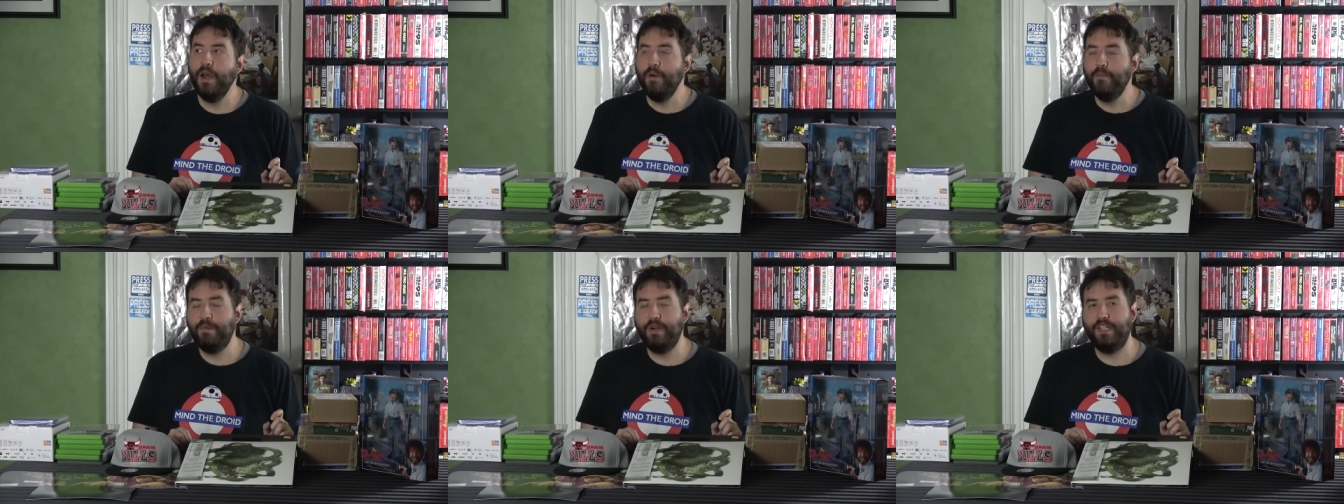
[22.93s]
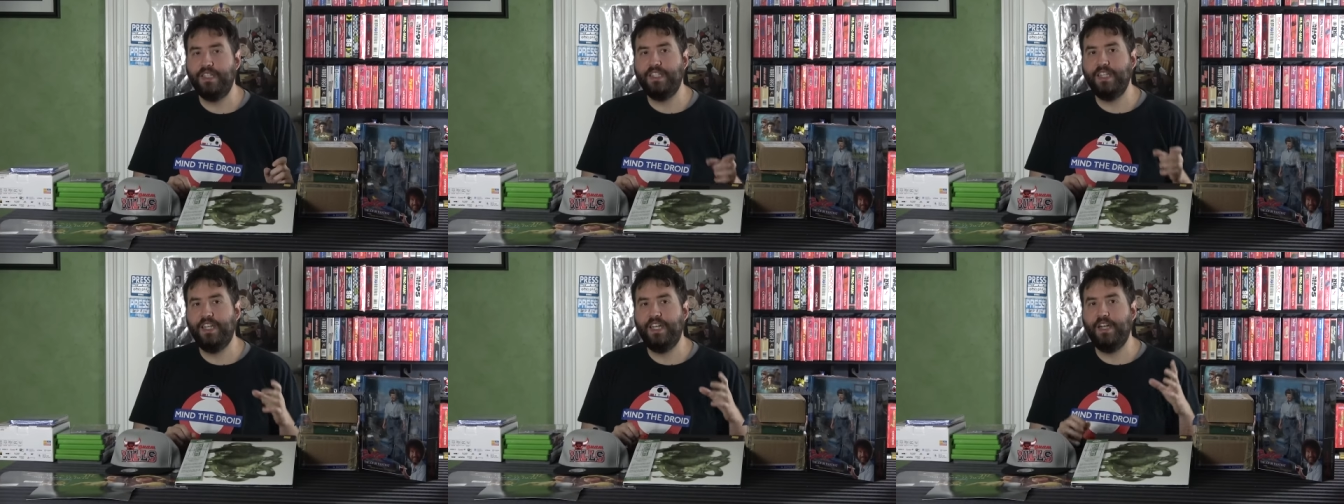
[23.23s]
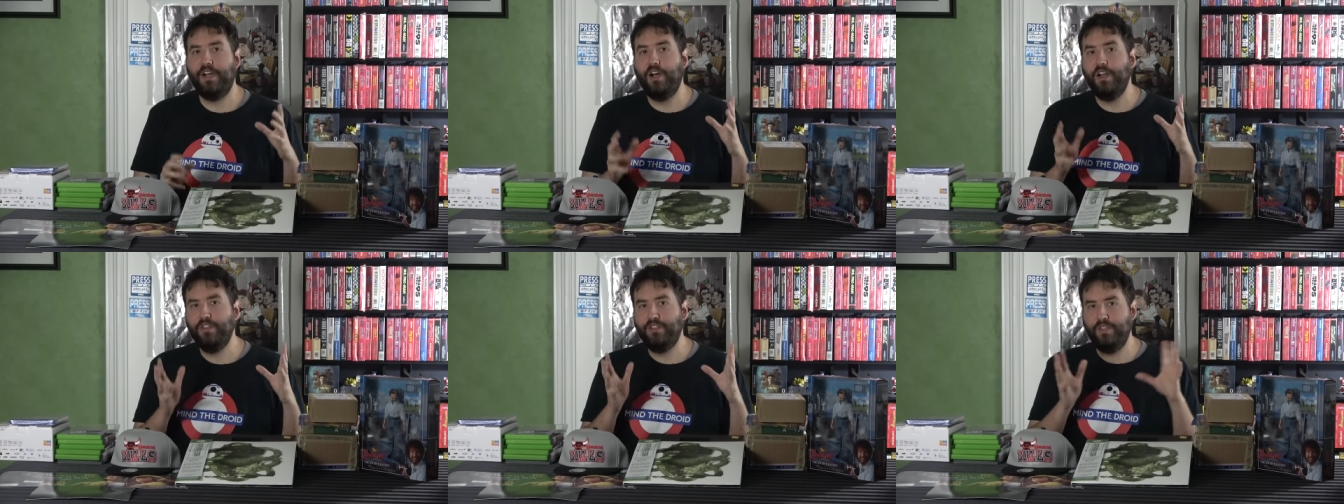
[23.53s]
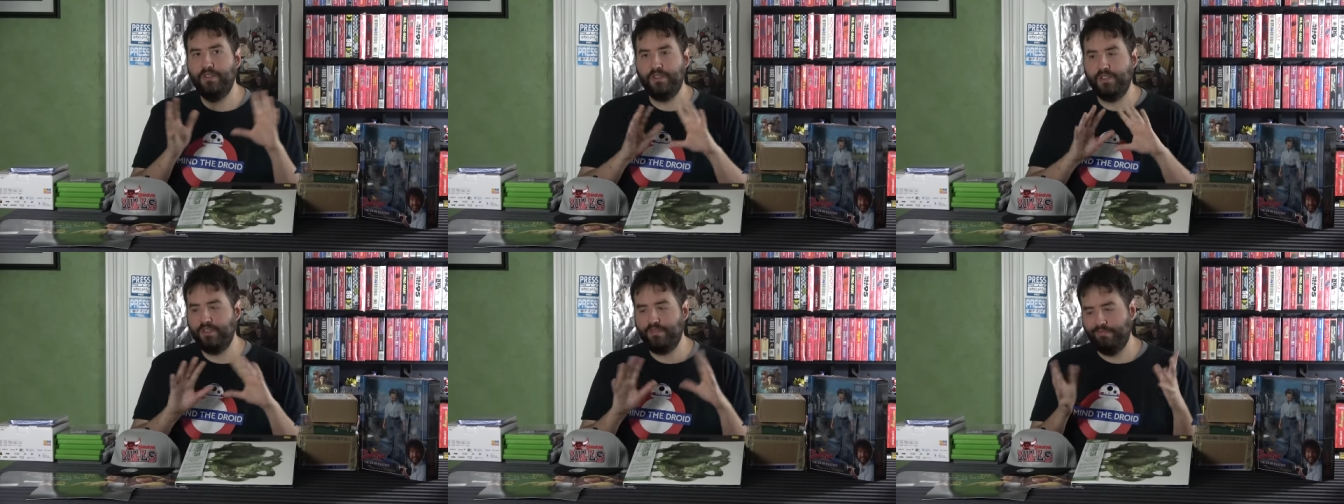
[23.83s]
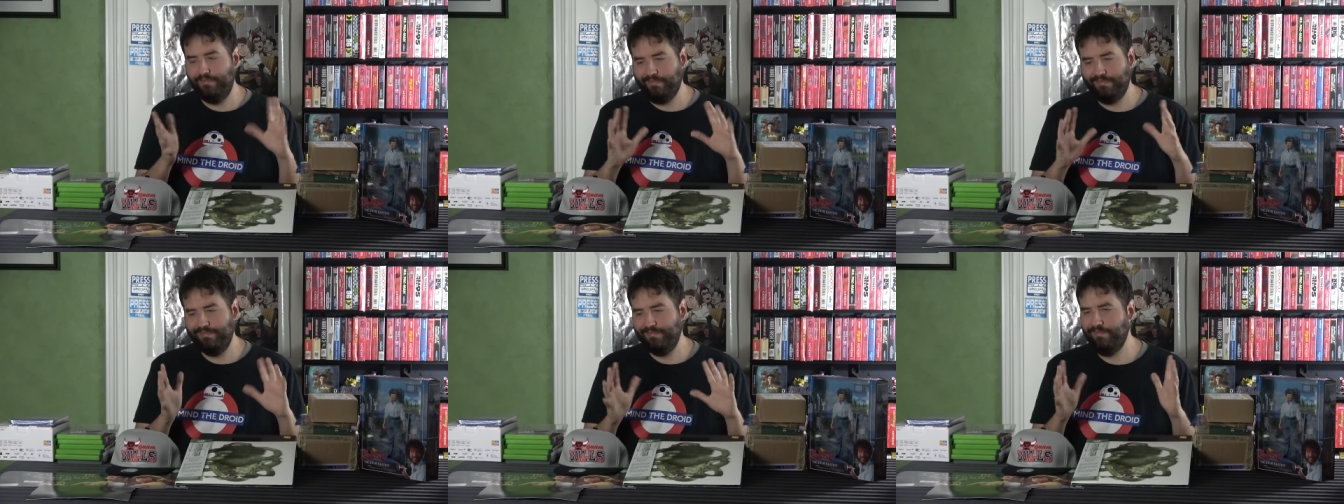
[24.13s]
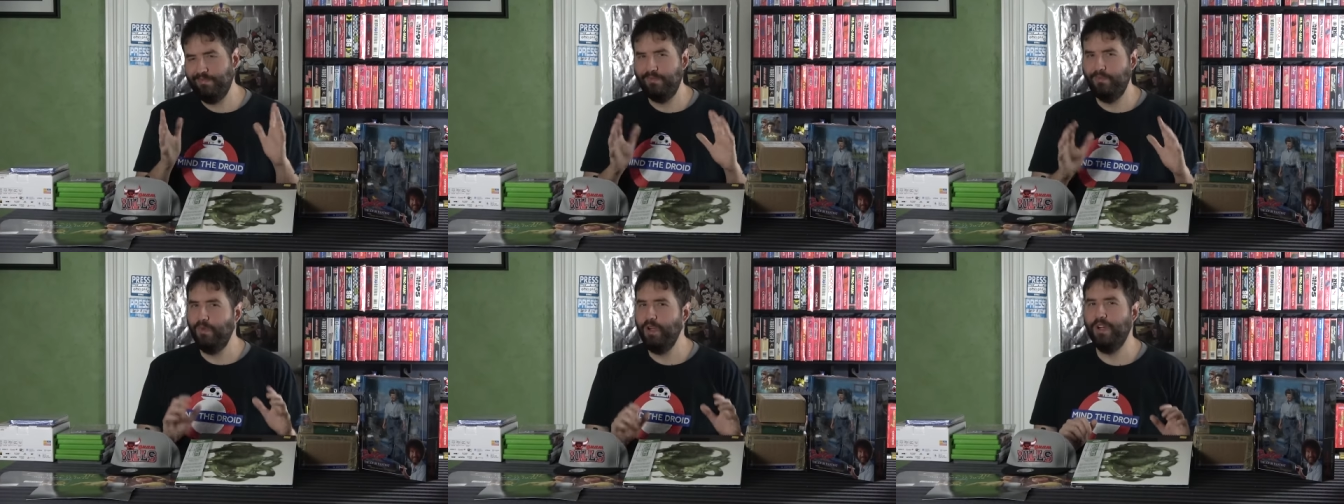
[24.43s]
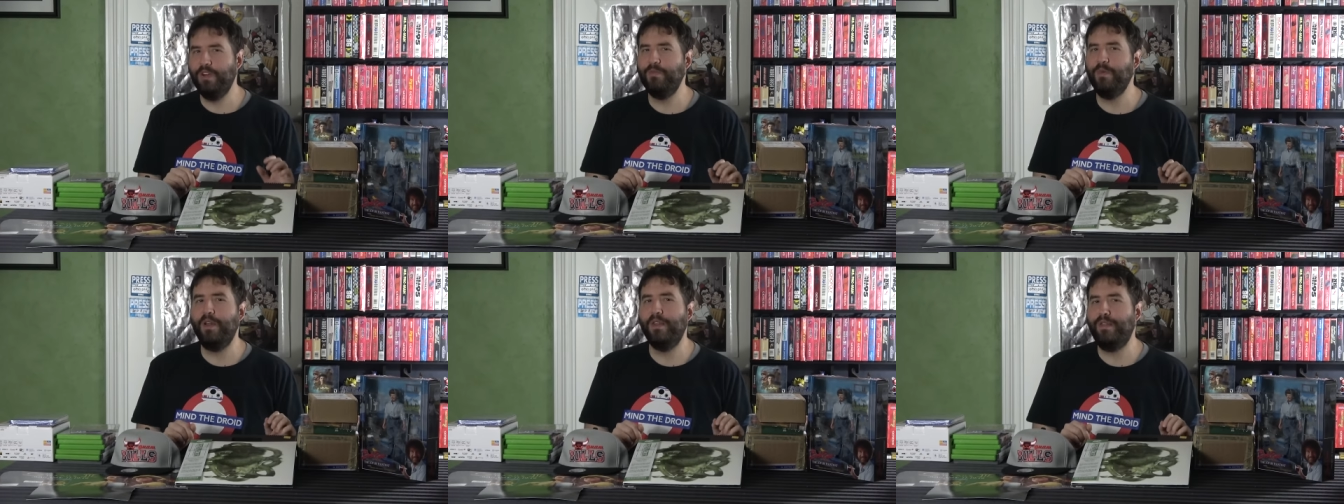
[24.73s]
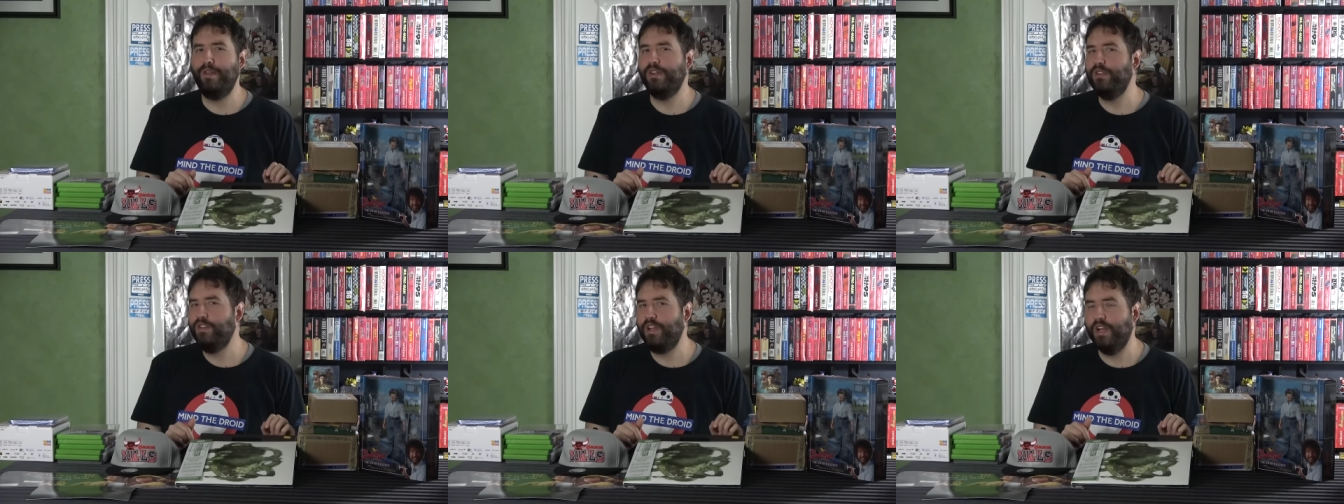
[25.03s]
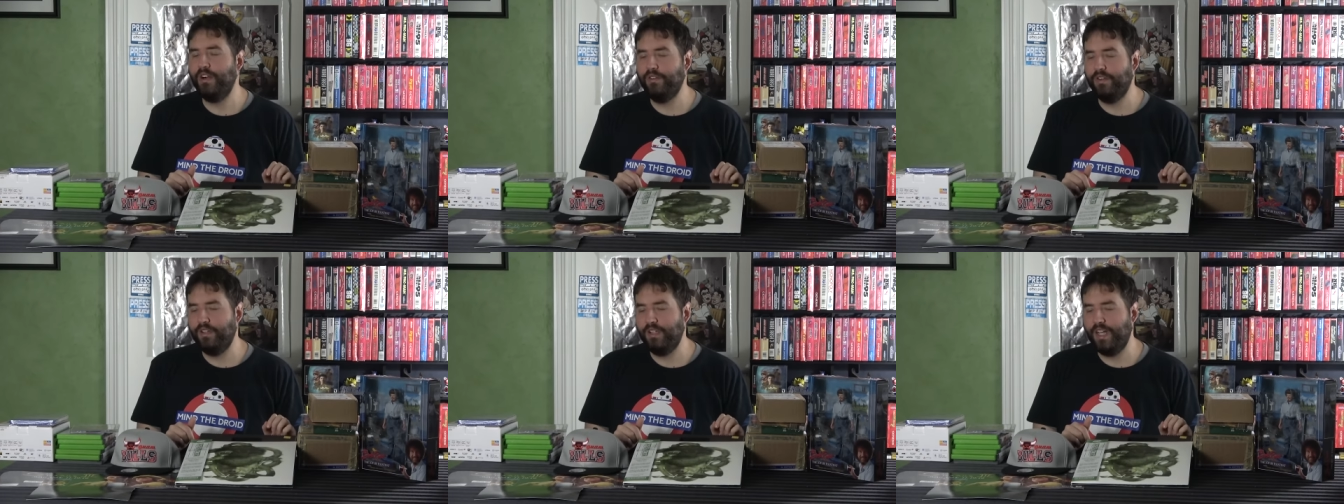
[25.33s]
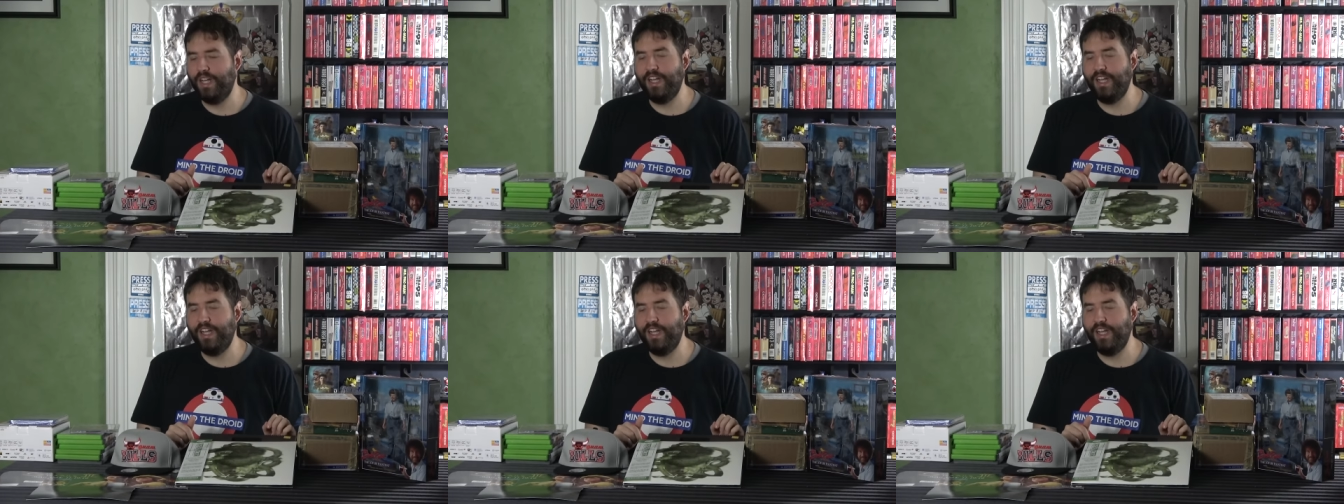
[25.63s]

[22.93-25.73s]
But uh, also just weird month in general.